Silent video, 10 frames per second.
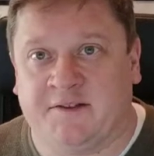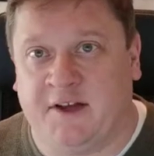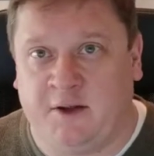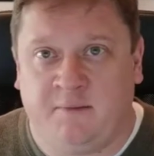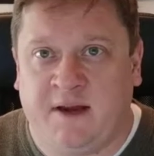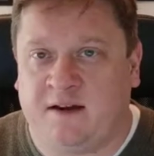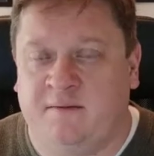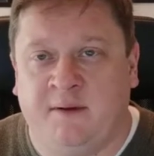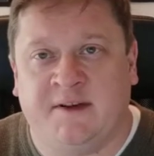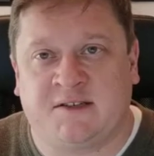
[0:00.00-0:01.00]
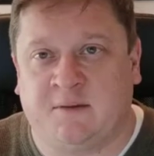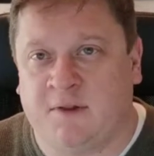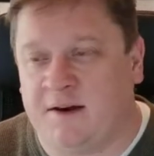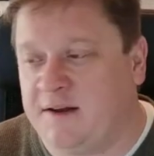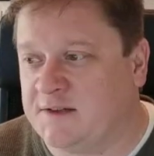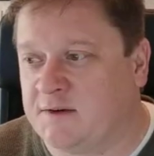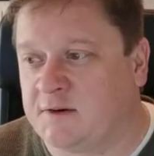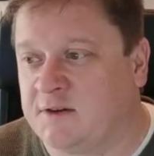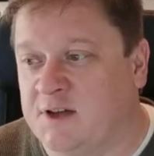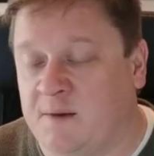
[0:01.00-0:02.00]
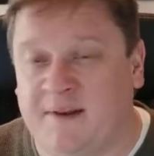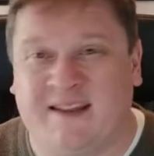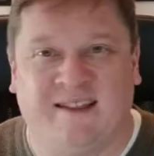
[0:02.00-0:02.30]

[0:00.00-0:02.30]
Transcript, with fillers: Is that you may come, you may stumble on a historical topic